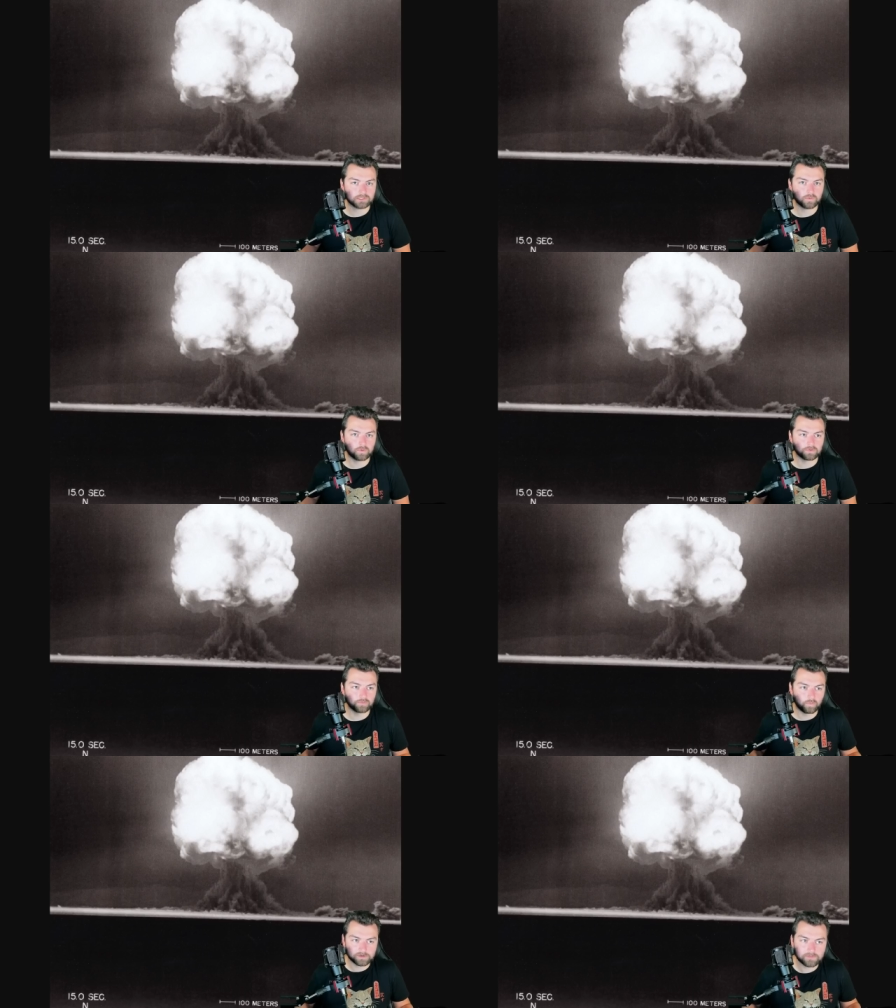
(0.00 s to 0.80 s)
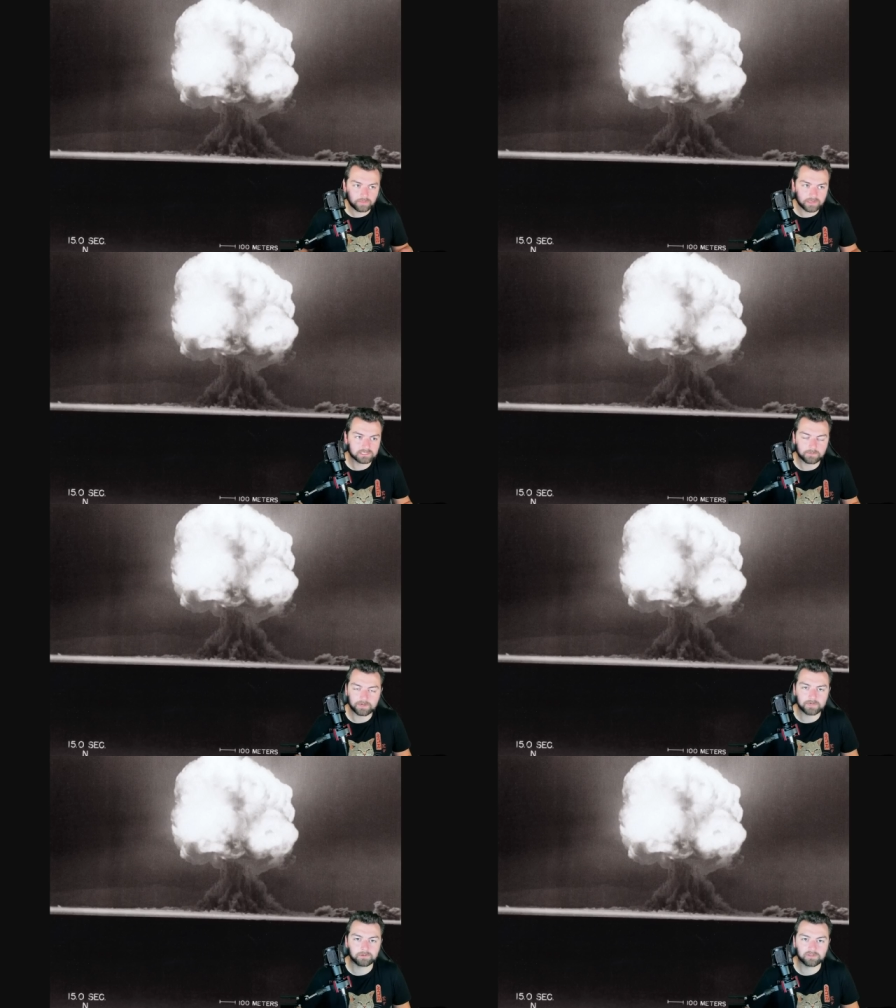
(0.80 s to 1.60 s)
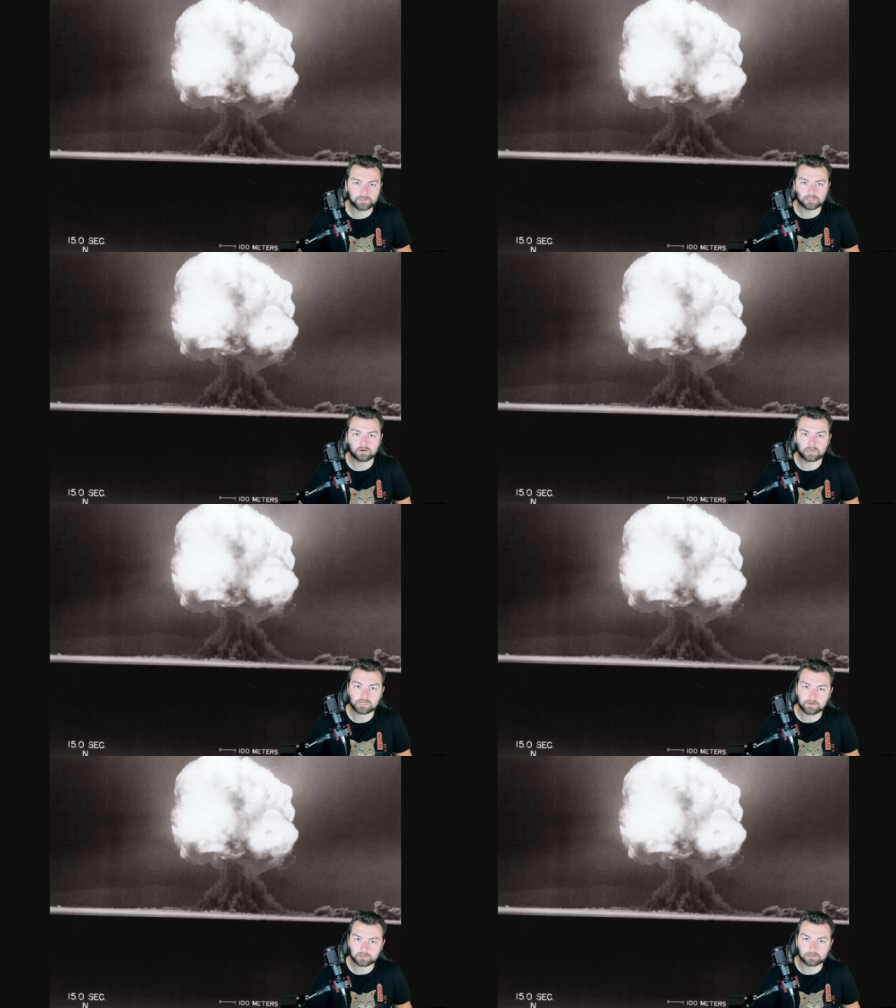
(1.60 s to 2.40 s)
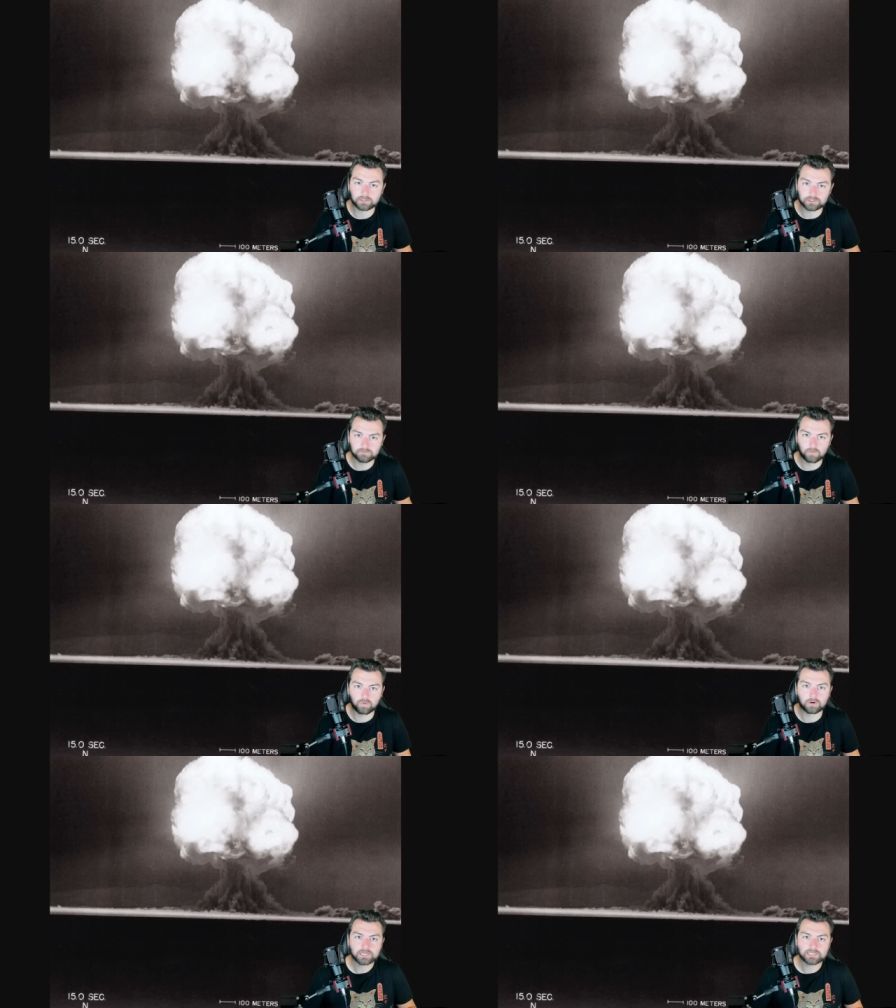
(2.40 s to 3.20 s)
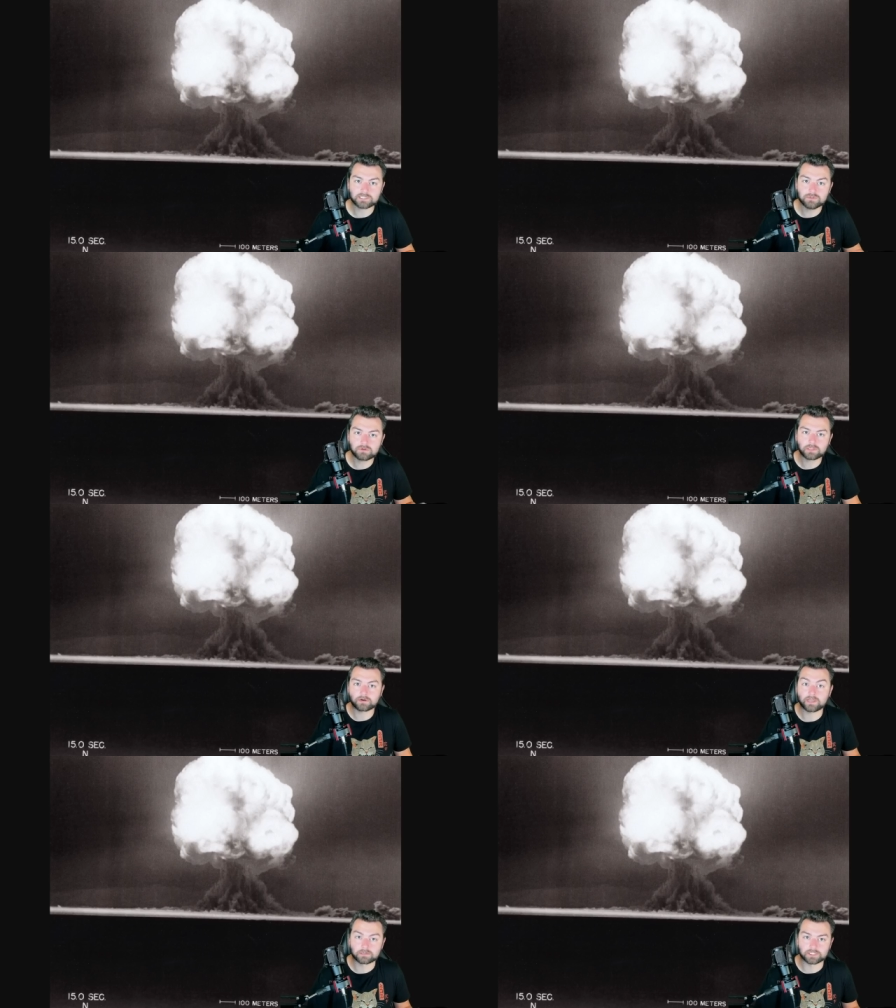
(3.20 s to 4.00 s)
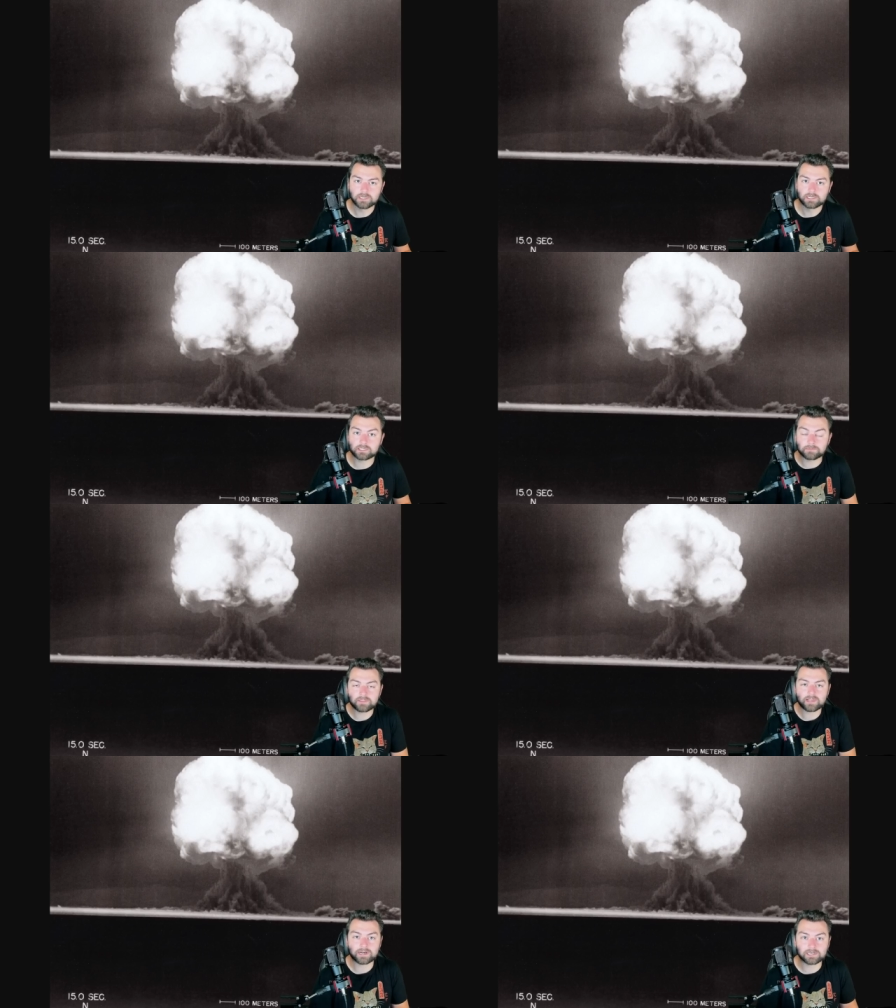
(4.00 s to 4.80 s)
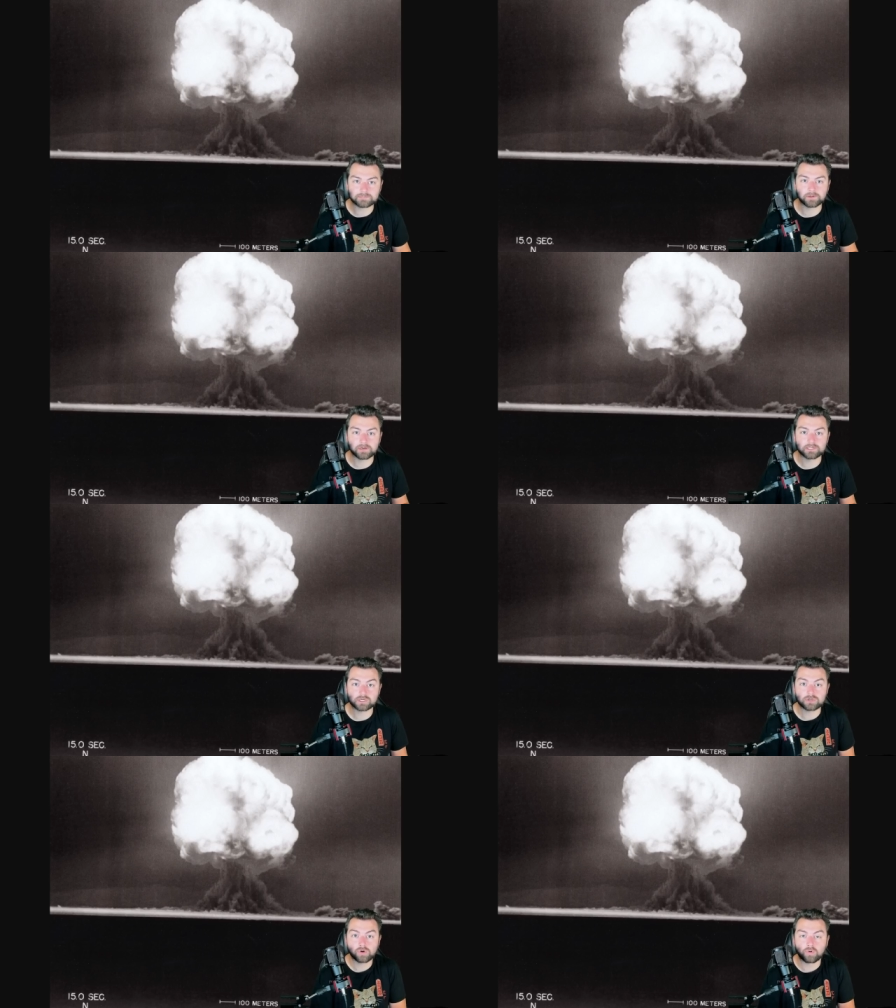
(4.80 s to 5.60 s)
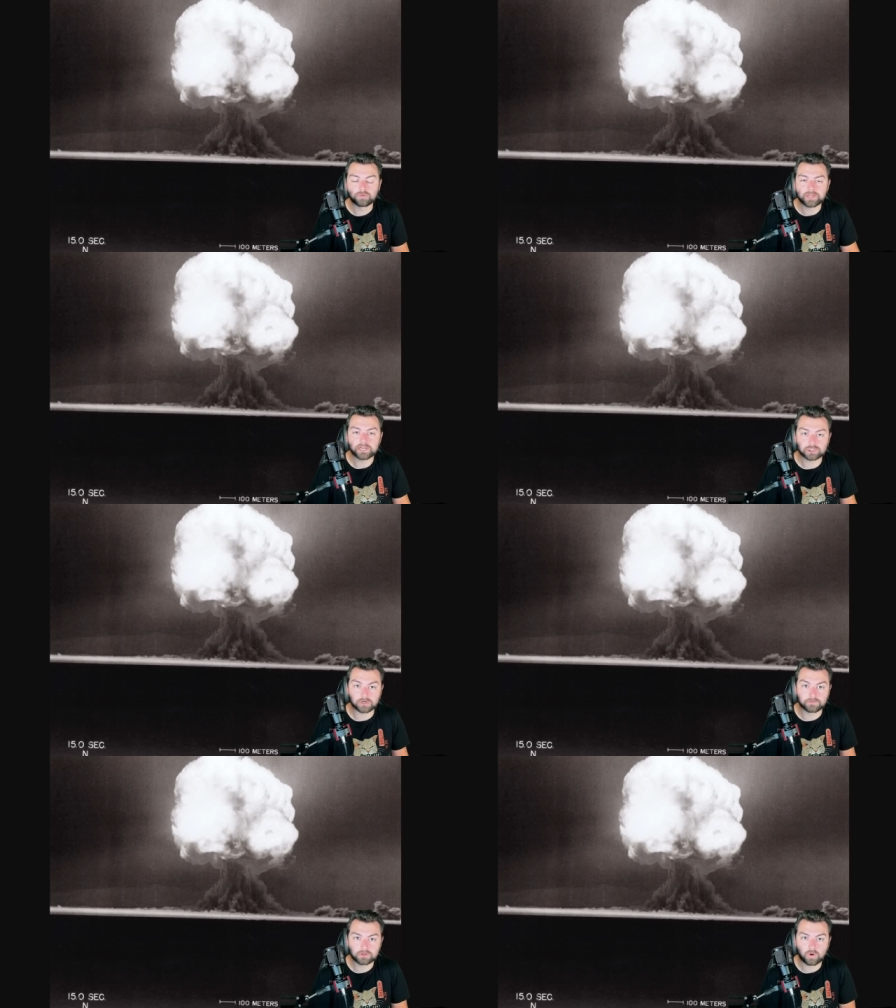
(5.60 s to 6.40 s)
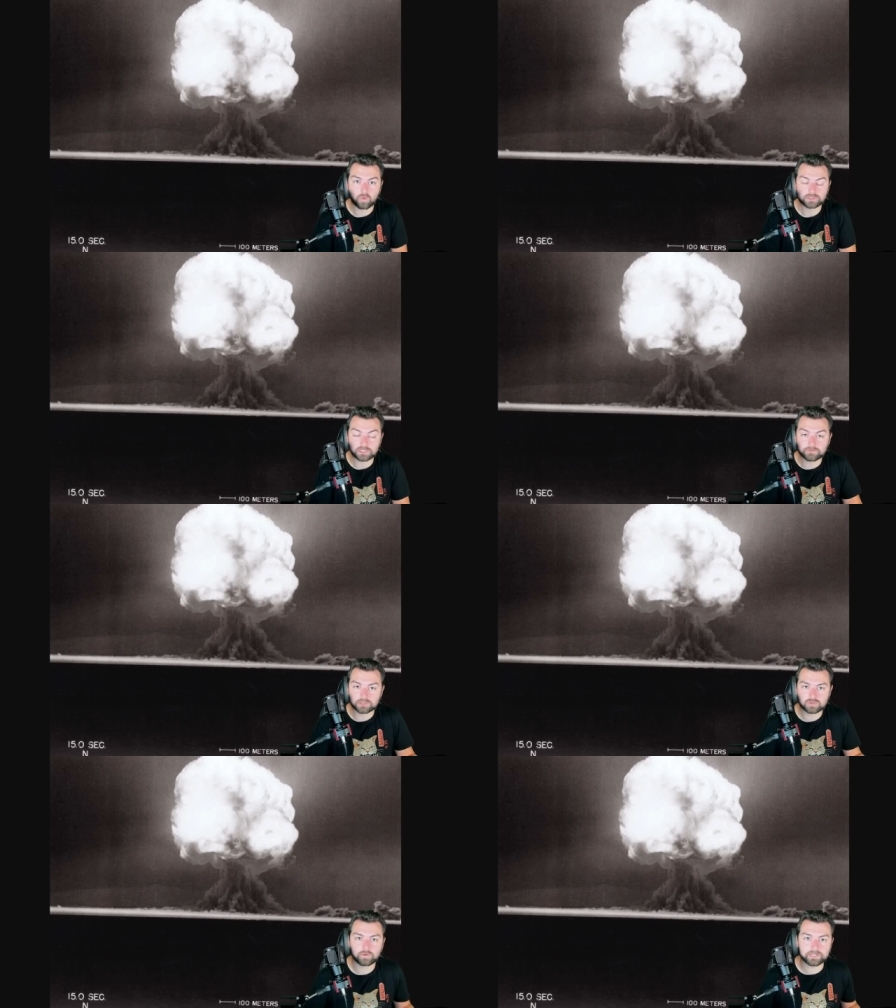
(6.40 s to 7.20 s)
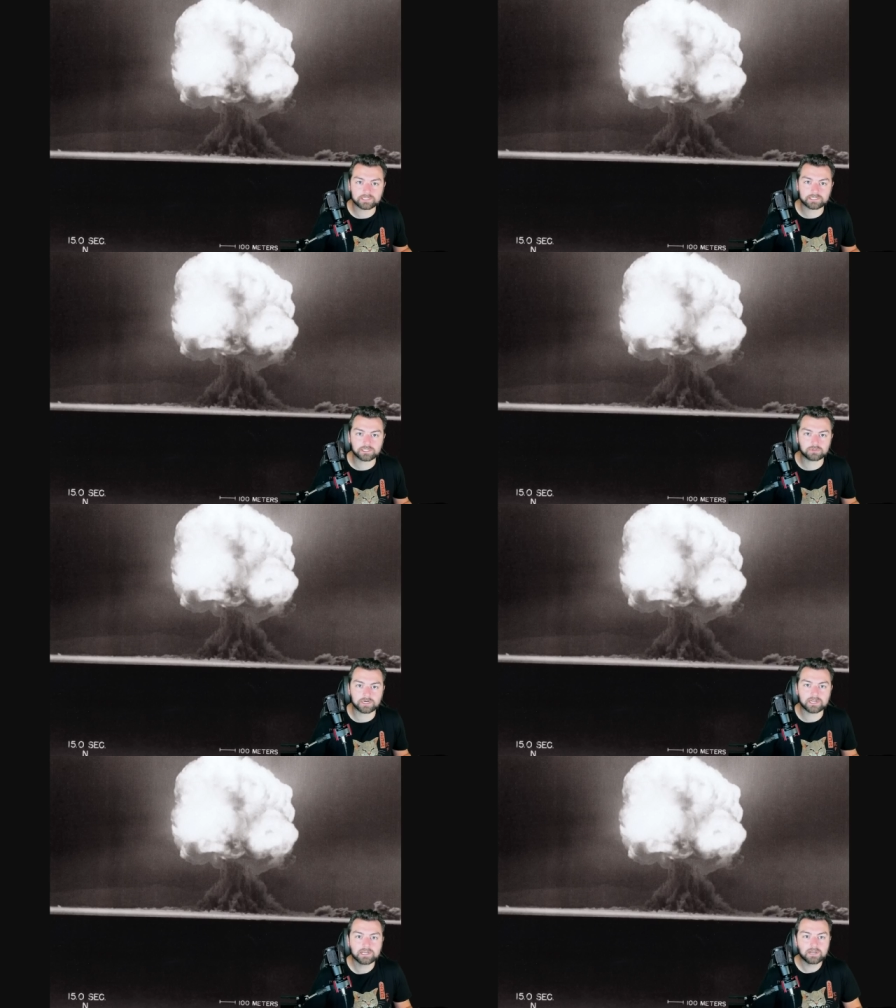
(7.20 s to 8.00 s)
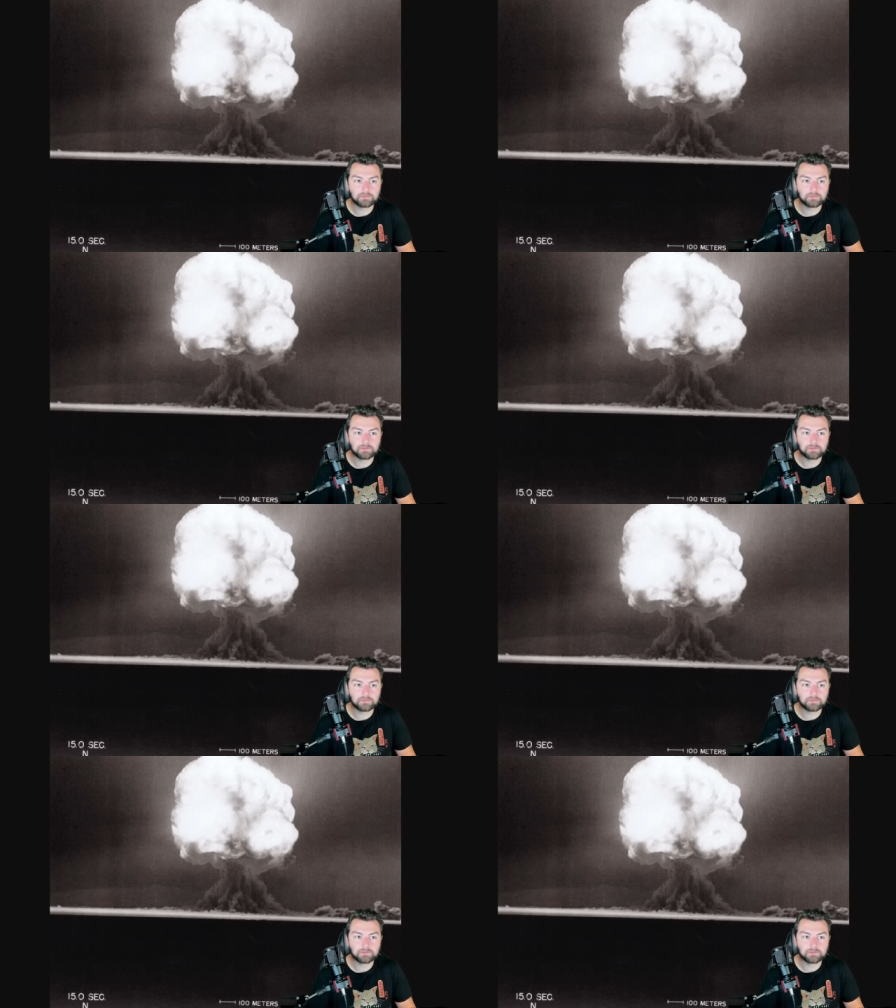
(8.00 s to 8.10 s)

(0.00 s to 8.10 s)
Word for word: world, one of the things that people have been talking about turning to more is nuclear energy, something that had experienced a golden age over the course of the 20th century,